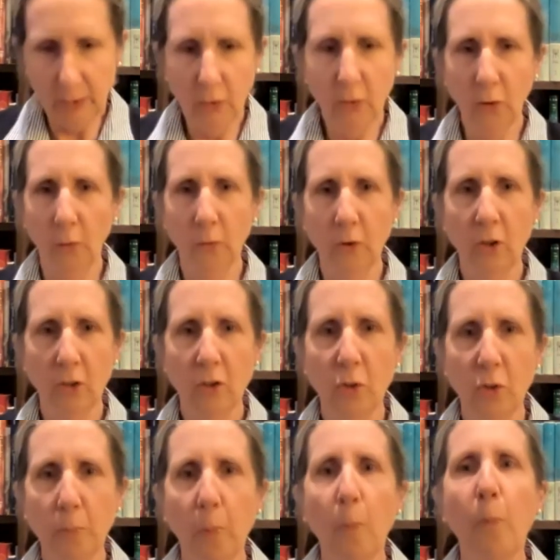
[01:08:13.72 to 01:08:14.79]
you know,
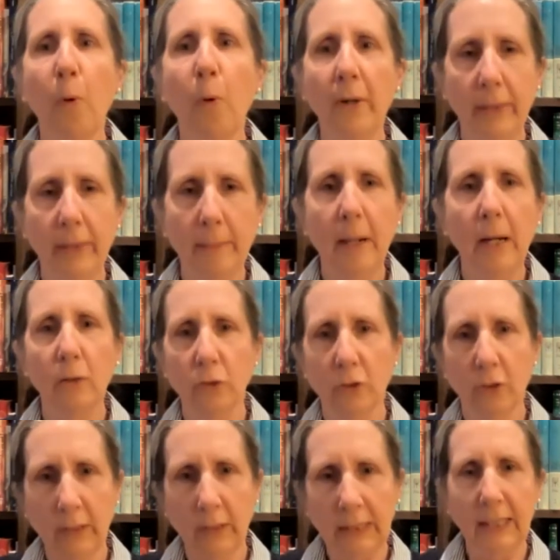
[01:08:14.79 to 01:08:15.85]
just point them out
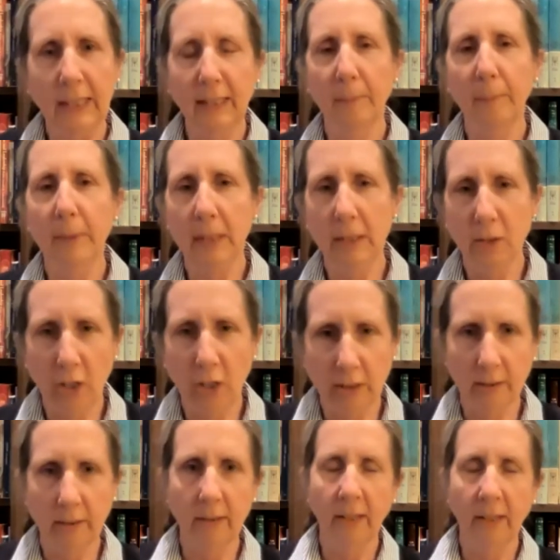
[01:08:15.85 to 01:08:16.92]
so that they can be
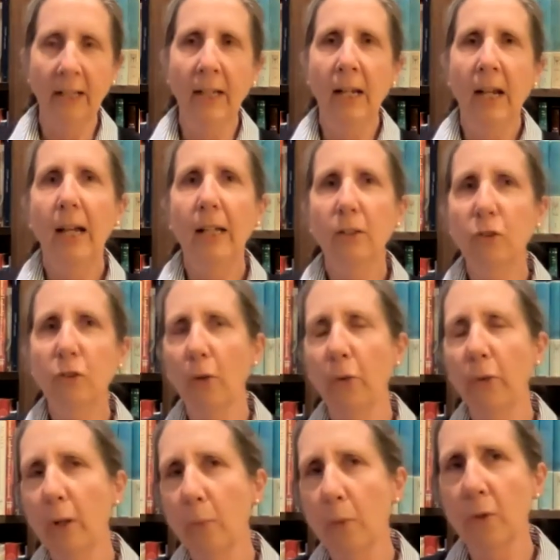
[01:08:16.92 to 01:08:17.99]
adjusted. And so
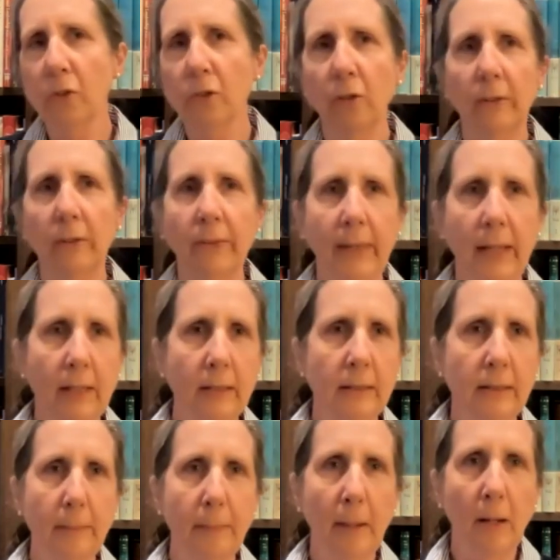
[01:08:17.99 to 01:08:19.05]
there were certain
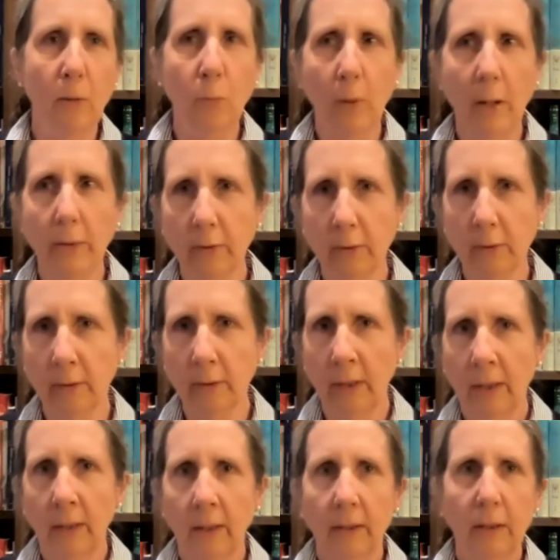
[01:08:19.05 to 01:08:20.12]
things about whether,
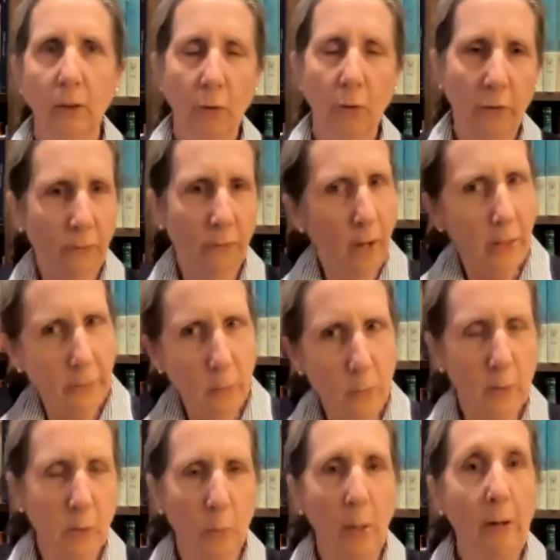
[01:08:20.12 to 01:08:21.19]
you know, the father
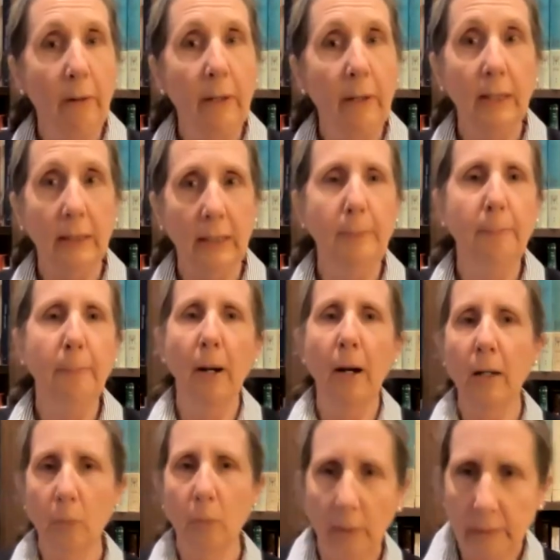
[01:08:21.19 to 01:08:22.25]
was wearing a
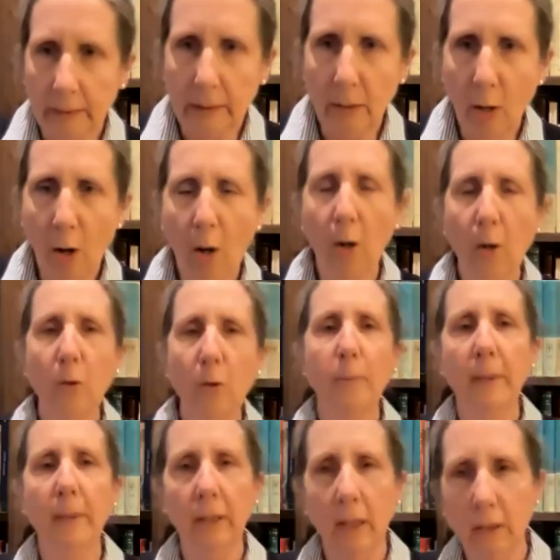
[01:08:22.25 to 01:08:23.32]
kippah while in the
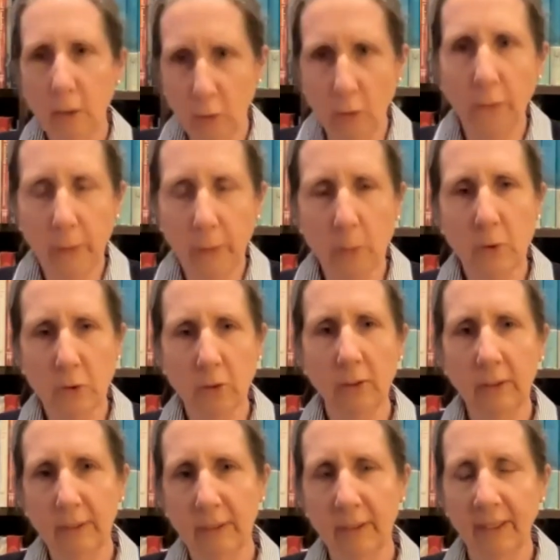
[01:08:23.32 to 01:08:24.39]
home, and you know, there were
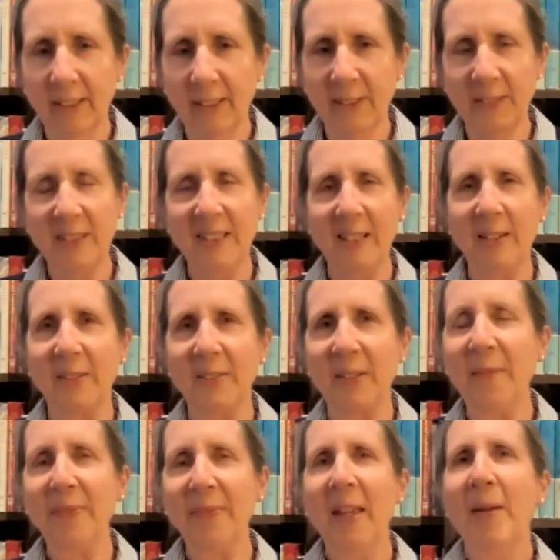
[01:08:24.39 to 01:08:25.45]
certain little details.
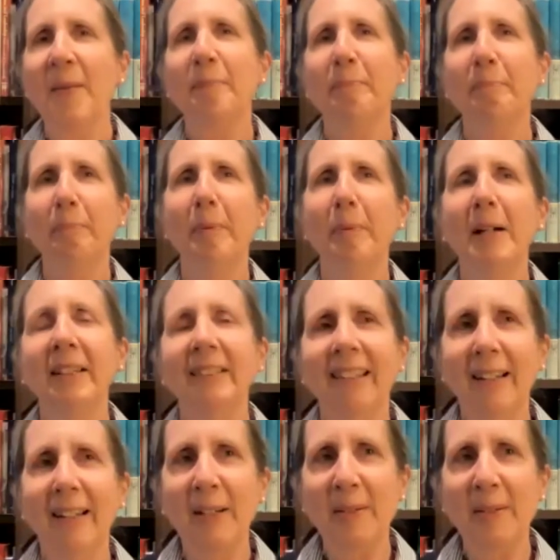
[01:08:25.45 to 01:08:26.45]
But